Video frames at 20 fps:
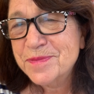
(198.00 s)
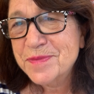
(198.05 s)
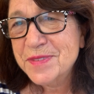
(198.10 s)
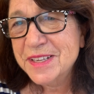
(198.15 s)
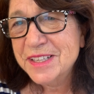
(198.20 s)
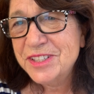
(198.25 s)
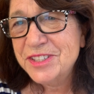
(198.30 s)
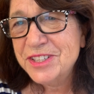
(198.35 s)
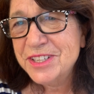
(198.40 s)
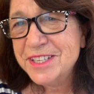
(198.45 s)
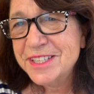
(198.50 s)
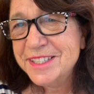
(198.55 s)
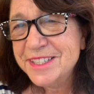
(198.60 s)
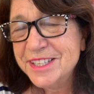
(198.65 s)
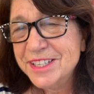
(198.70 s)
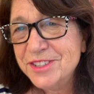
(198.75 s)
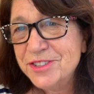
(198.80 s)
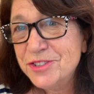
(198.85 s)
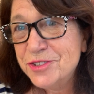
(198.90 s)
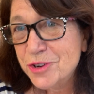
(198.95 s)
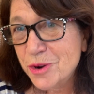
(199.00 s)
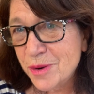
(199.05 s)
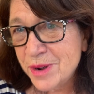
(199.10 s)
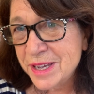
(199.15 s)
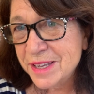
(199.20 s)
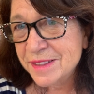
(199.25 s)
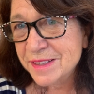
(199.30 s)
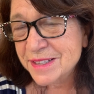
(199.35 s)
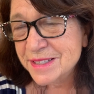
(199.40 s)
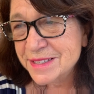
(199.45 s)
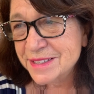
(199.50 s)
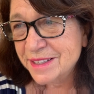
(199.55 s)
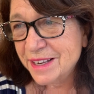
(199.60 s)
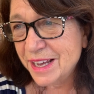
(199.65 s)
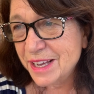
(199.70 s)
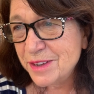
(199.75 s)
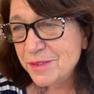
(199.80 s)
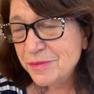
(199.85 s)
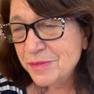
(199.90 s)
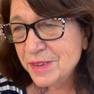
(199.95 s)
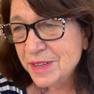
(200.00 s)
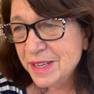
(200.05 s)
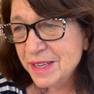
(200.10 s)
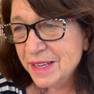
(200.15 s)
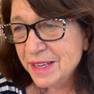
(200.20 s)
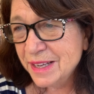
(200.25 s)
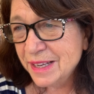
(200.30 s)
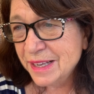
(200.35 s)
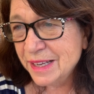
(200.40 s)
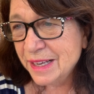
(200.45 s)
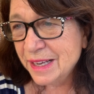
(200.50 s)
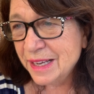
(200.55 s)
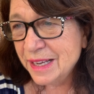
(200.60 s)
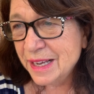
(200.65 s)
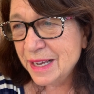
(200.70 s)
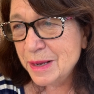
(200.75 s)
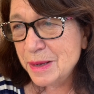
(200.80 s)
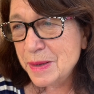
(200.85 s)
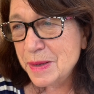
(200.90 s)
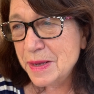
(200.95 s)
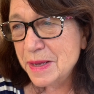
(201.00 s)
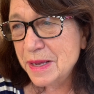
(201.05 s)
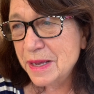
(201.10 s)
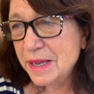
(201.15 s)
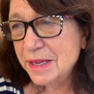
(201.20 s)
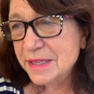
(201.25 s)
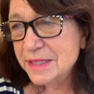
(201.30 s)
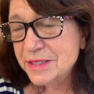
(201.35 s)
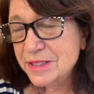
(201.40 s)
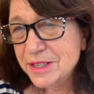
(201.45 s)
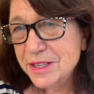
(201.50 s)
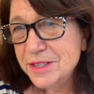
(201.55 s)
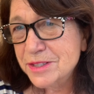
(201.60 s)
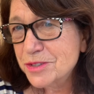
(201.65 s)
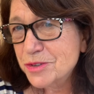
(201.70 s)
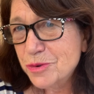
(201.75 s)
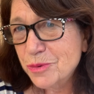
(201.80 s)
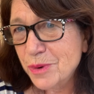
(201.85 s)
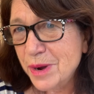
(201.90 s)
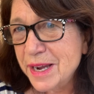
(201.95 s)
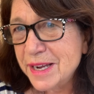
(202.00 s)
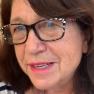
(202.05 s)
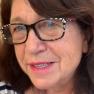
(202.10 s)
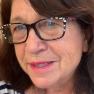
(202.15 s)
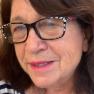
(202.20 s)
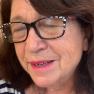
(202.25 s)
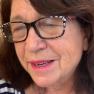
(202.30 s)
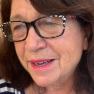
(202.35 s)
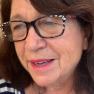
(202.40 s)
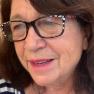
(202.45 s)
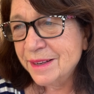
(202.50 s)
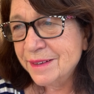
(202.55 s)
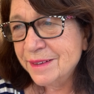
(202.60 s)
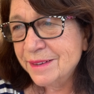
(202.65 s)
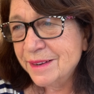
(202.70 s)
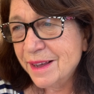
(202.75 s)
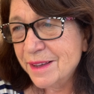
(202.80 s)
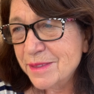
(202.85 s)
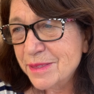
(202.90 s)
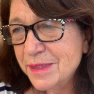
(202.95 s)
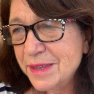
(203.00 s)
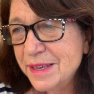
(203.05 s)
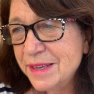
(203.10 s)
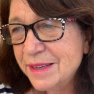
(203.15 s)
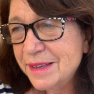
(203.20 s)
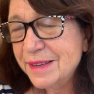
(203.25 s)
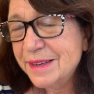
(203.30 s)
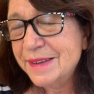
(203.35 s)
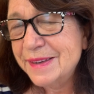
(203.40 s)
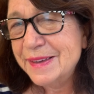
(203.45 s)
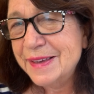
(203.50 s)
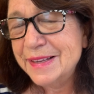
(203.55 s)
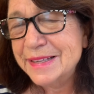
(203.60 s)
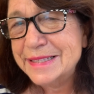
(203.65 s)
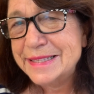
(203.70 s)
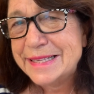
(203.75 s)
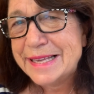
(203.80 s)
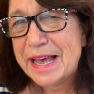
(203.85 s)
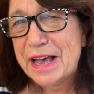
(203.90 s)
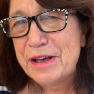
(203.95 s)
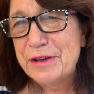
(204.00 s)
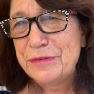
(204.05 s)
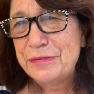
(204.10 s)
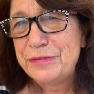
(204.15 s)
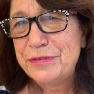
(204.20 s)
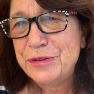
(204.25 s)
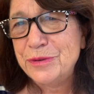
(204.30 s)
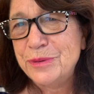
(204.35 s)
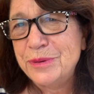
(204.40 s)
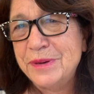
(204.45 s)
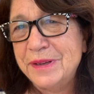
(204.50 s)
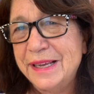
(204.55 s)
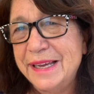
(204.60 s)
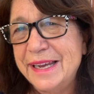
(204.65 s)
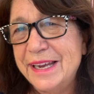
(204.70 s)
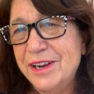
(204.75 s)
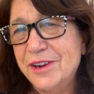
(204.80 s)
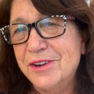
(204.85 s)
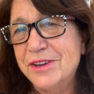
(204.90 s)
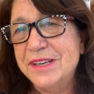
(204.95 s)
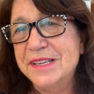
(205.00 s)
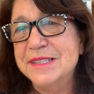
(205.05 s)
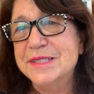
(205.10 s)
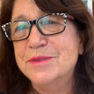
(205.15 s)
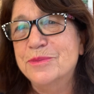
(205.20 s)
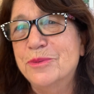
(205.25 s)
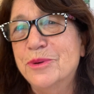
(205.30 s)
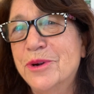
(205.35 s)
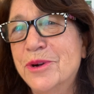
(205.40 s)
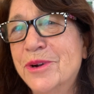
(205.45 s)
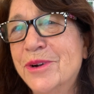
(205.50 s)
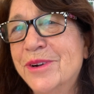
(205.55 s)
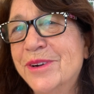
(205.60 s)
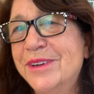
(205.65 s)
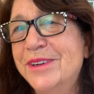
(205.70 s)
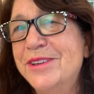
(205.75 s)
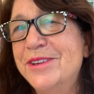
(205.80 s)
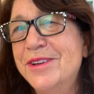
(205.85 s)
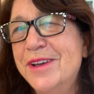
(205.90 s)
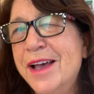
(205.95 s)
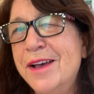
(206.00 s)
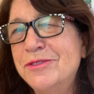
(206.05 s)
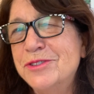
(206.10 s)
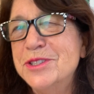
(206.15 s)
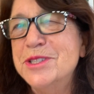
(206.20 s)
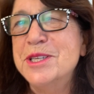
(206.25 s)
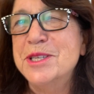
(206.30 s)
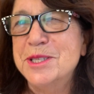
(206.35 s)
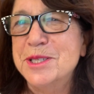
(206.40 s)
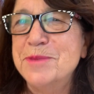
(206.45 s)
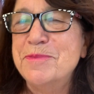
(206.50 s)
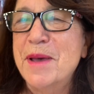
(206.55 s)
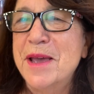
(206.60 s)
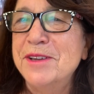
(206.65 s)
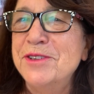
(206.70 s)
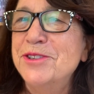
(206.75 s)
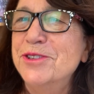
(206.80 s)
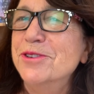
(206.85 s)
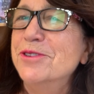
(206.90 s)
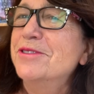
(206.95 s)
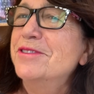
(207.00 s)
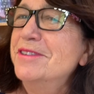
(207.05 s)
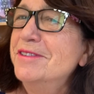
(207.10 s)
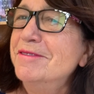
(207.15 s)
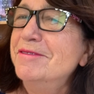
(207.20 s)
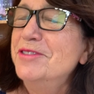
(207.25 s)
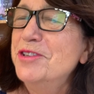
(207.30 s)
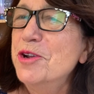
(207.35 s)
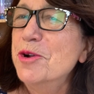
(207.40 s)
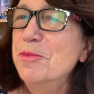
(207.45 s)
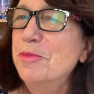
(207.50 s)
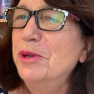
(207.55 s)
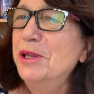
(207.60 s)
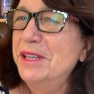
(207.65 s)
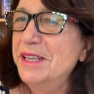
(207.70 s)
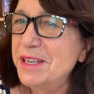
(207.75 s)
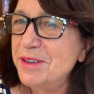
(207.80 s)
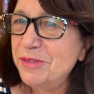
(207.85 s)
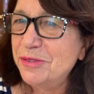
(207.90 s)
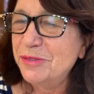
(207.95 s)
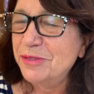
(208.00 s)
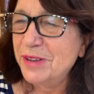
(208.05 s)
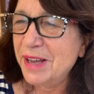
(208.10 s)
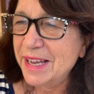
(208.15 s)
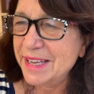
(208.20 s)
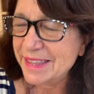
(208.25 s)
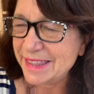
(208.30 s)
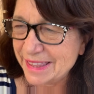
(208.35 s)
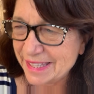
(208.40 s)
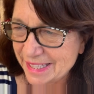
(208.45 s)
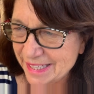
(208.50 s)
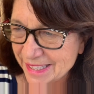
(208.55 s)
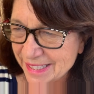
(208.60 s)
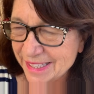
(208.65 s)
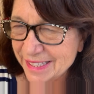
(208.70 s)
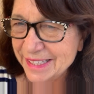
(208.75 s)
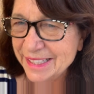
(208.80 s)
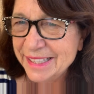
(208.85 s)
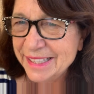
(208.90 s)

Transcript: she's enjoying this life is great. And I think a few areas where you have to suspend your belief, I think.